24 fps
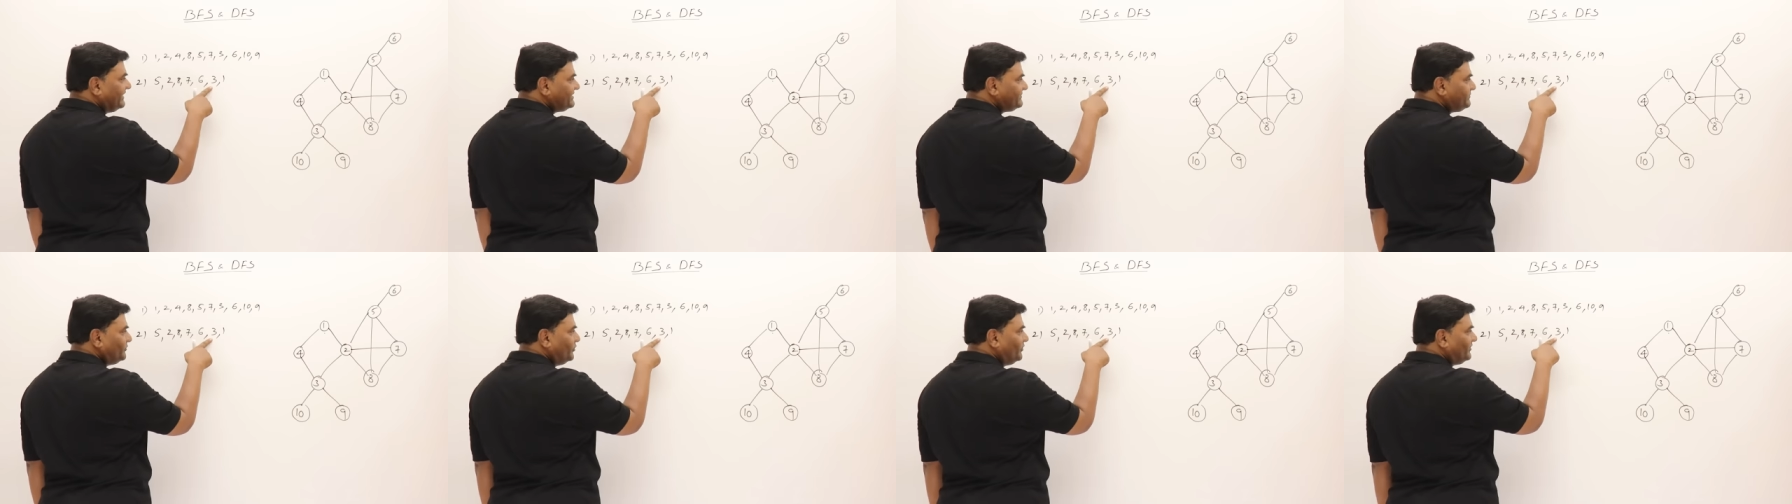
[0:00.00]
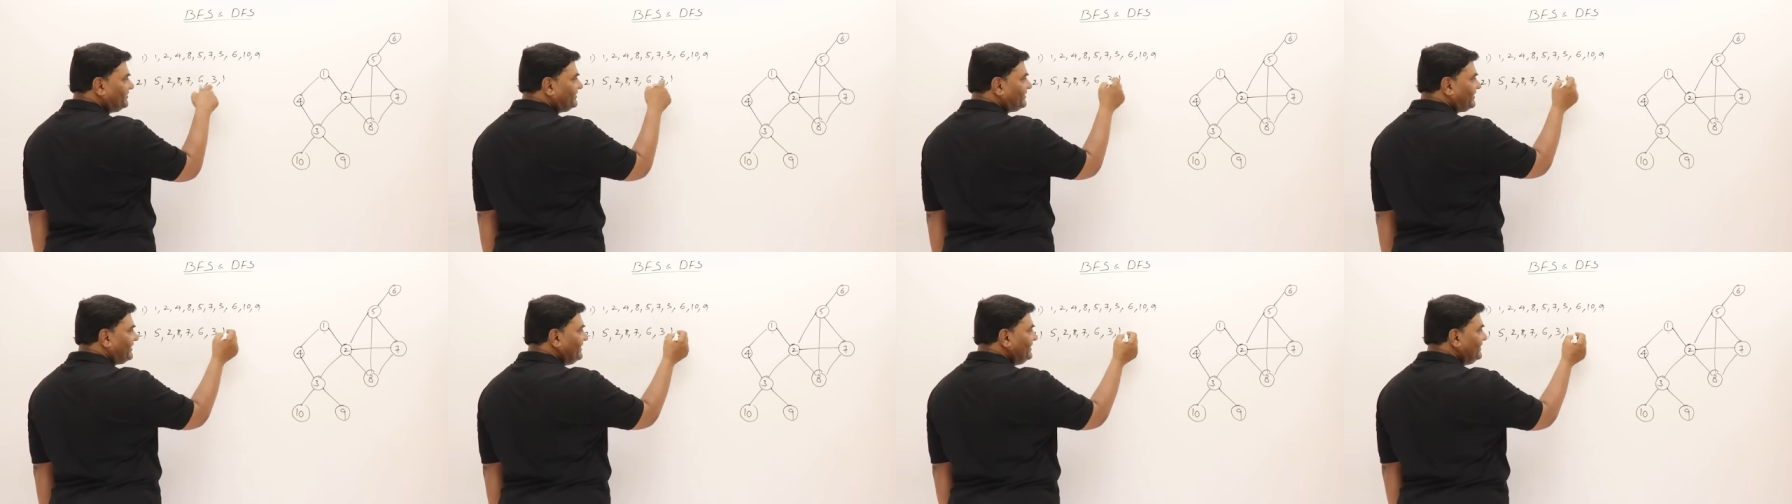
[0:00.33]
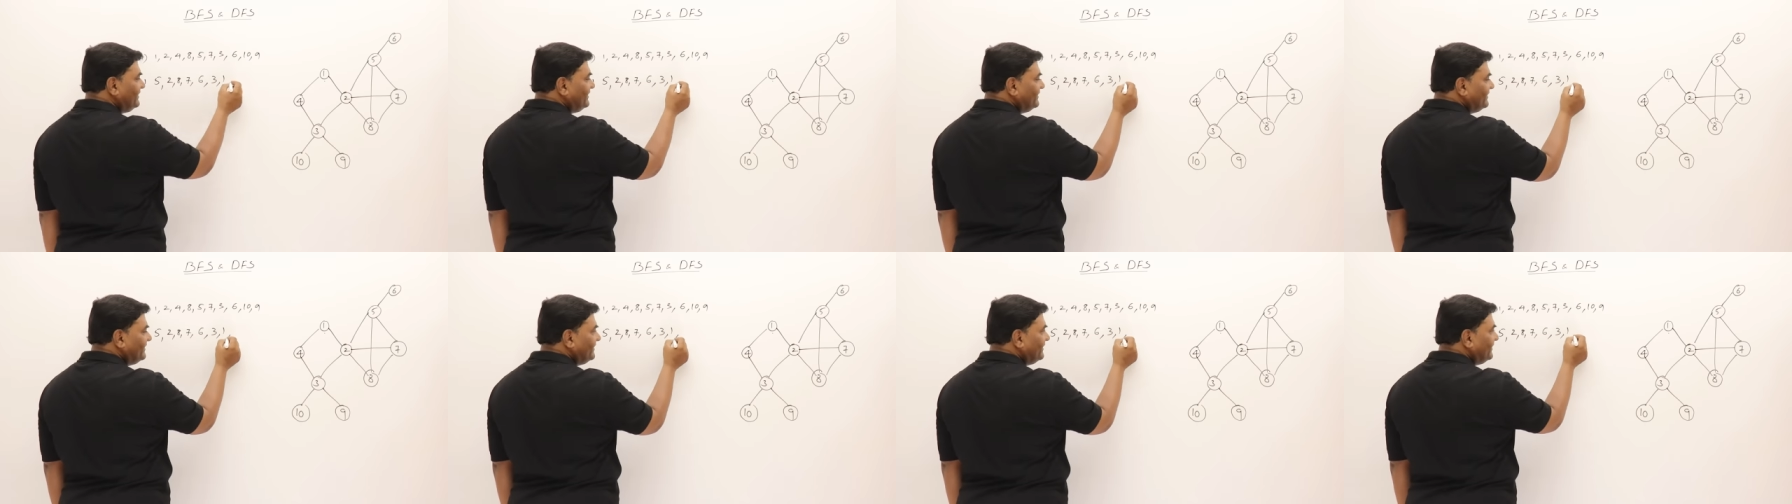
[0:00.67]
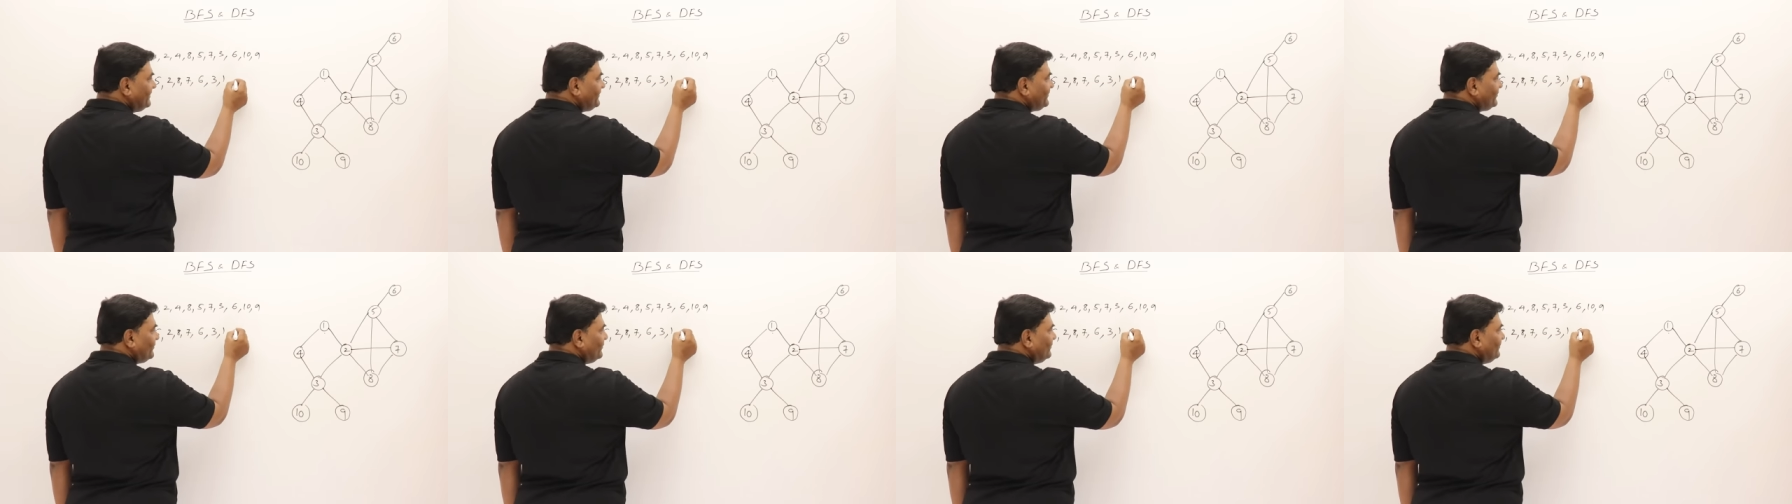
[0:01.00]
Explore 3,
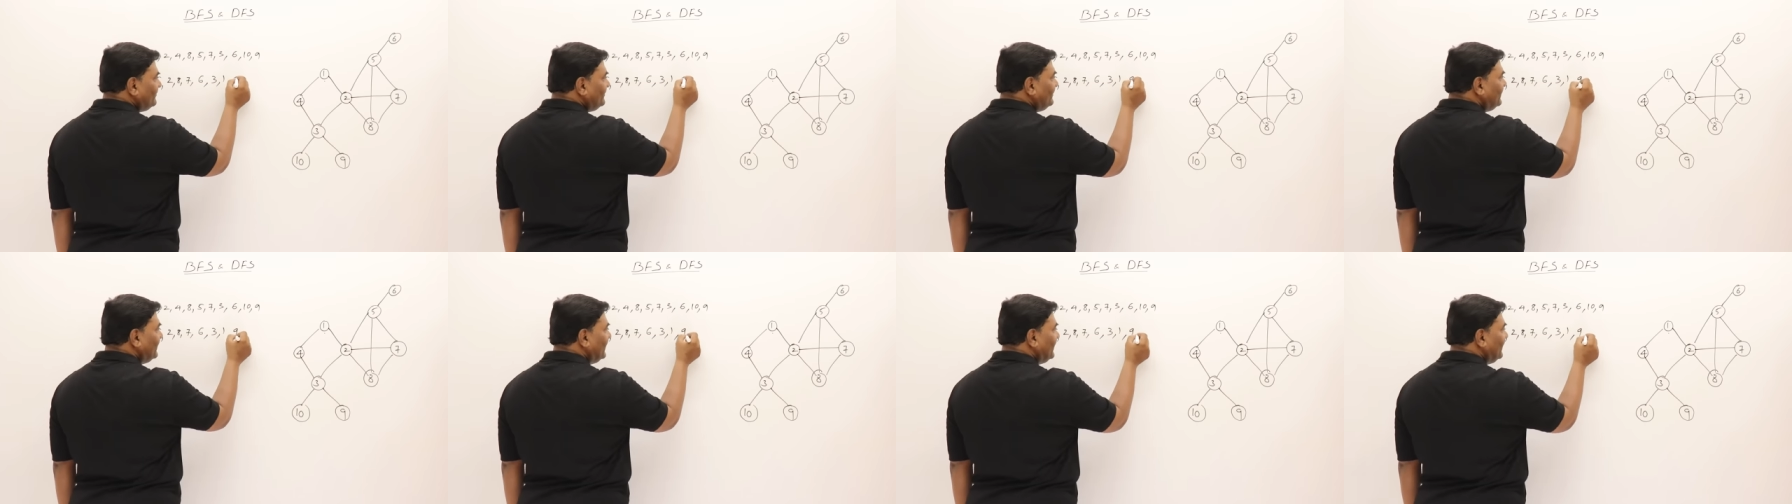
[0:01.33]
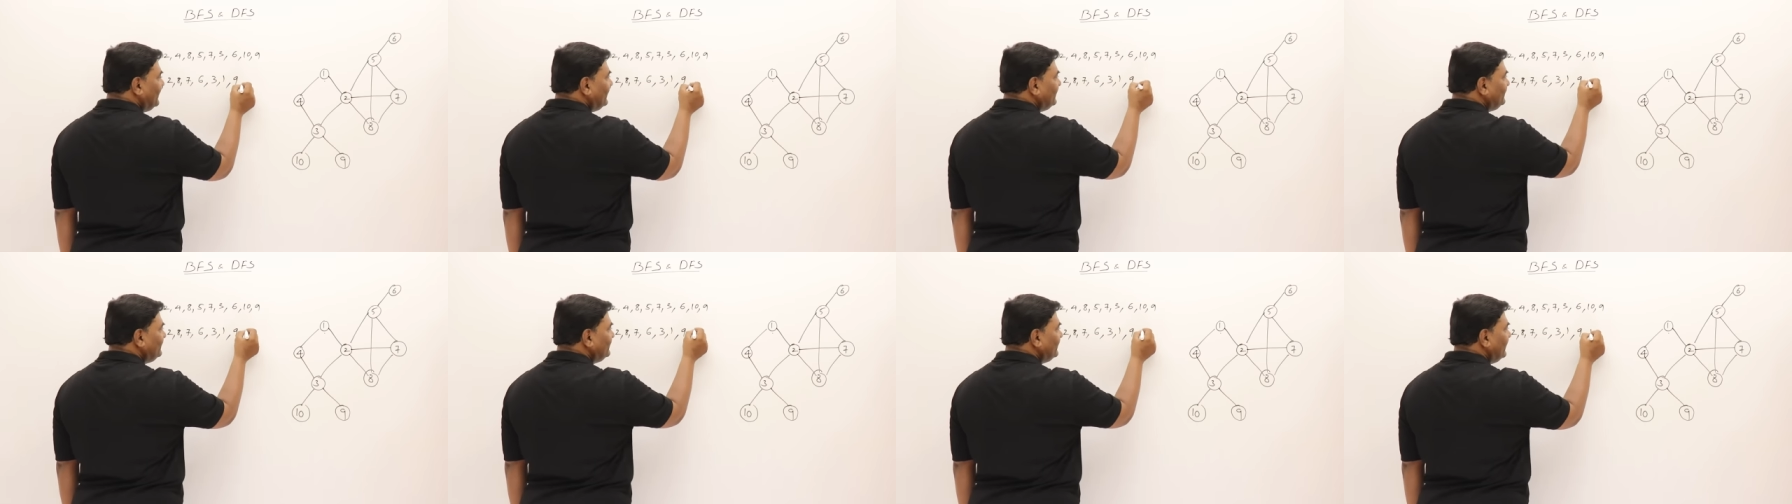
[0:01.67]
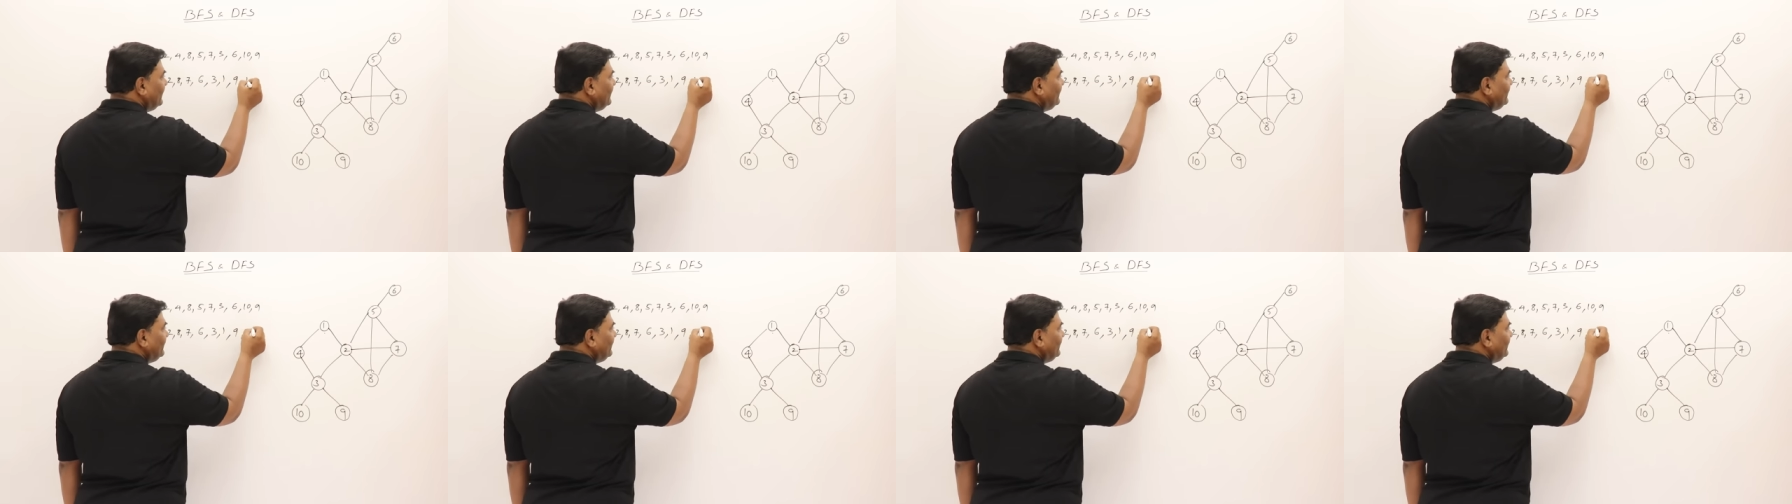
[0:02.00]
so 9